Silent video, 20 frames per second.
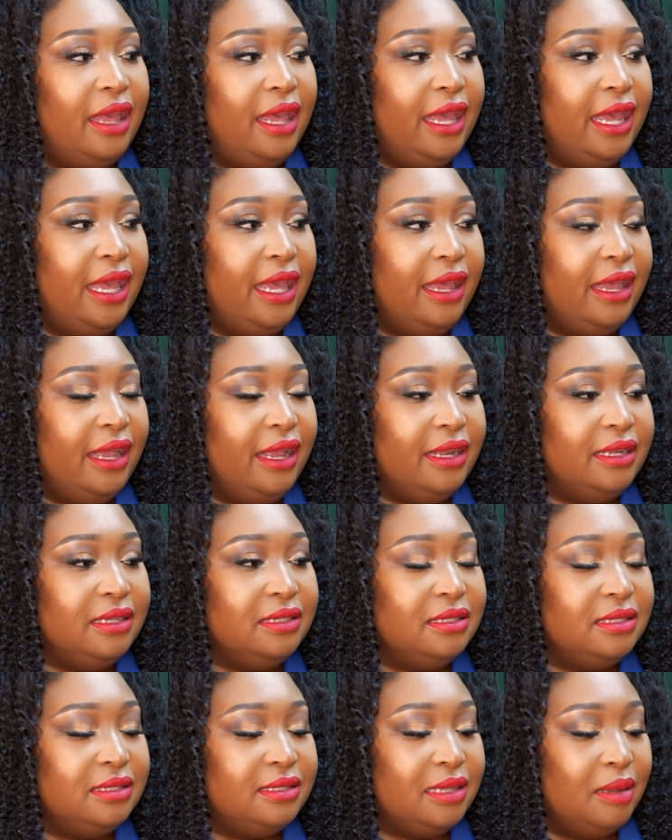
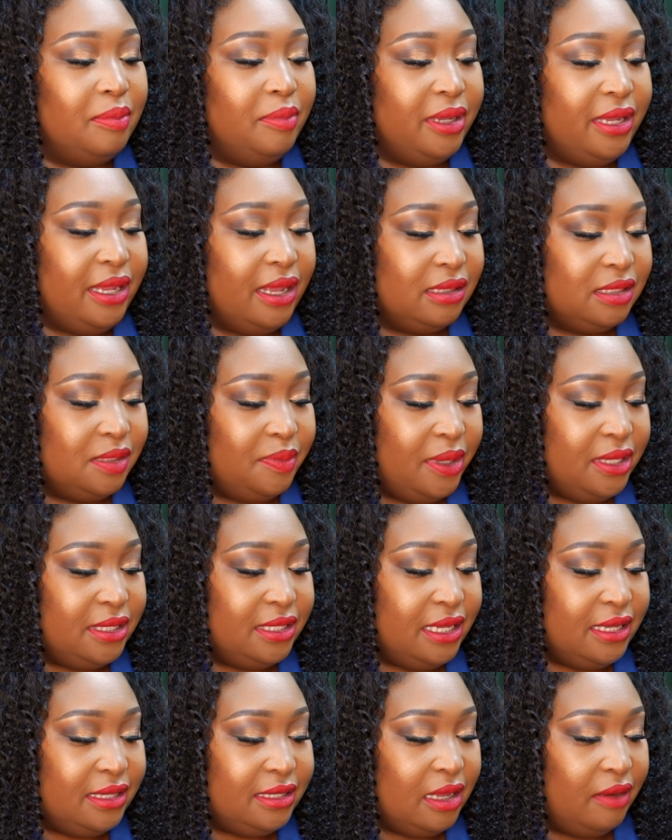And somebody else may
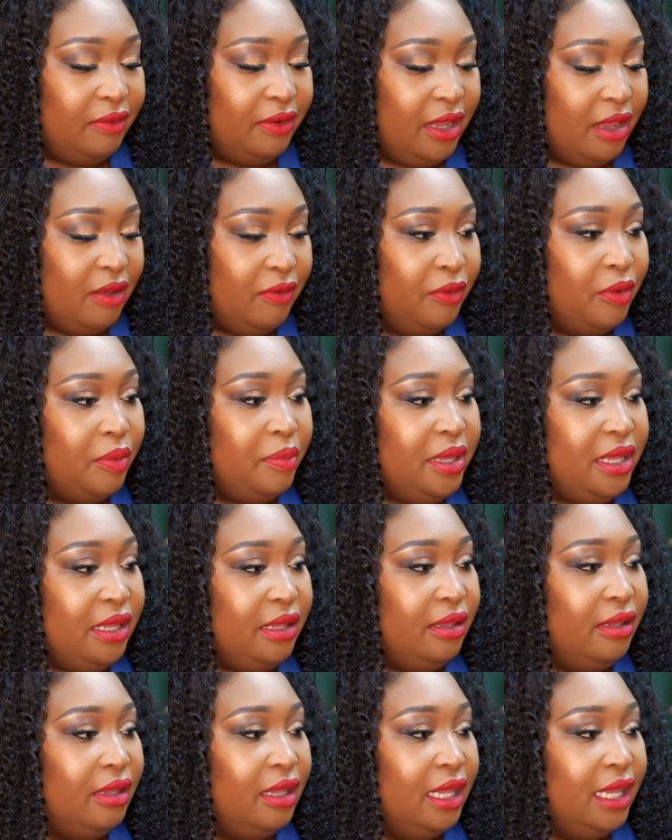say self-care for
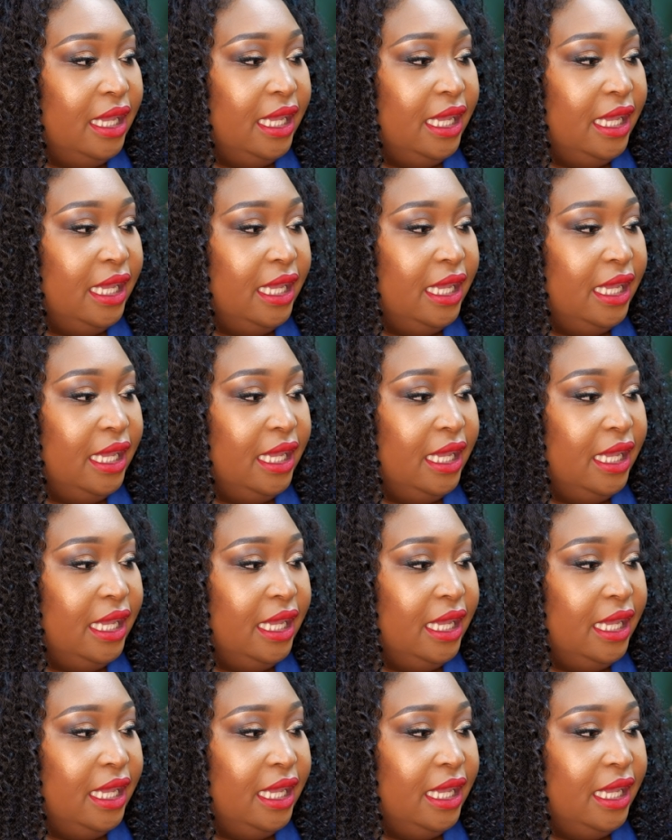me